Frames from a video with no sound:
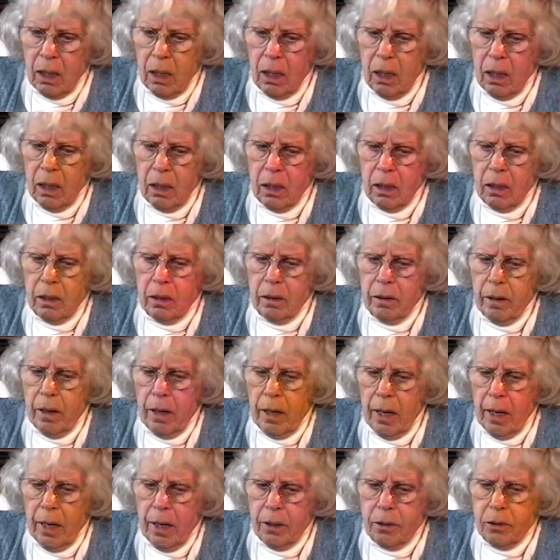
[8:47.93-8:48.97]

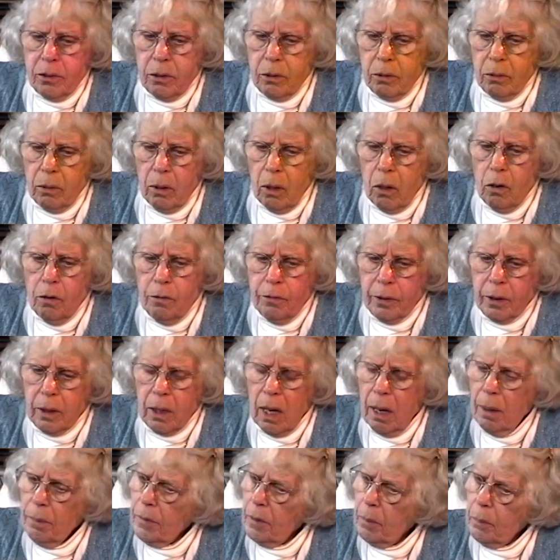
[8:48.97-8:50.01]
and to
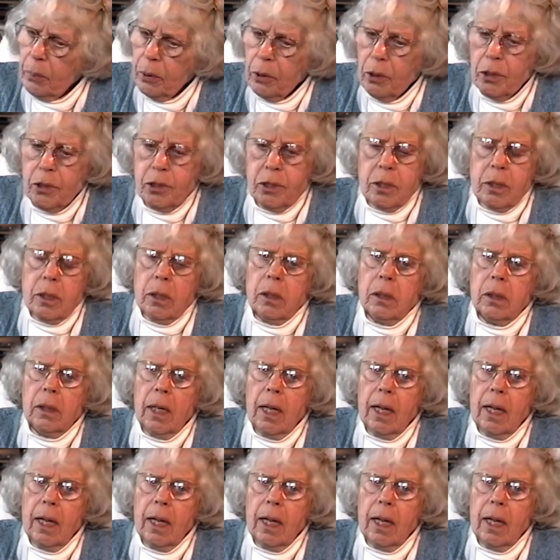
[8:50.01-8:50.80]
overcome the personal